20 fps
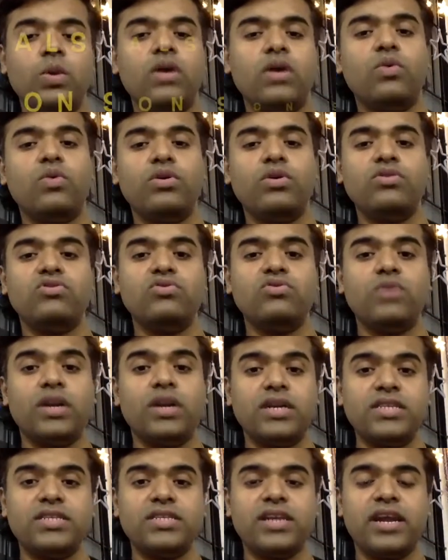going to
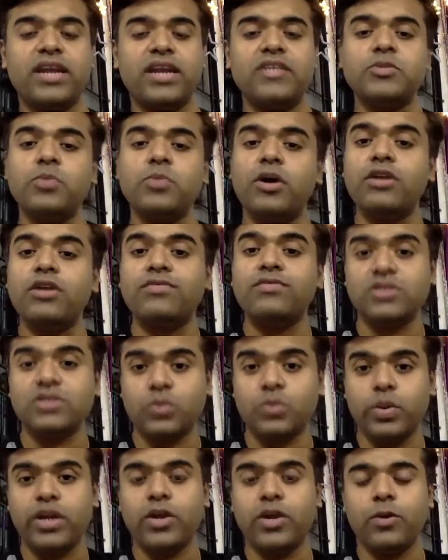understand as part of this
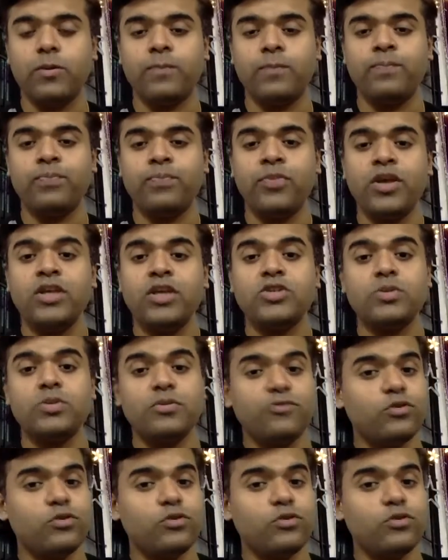video. So before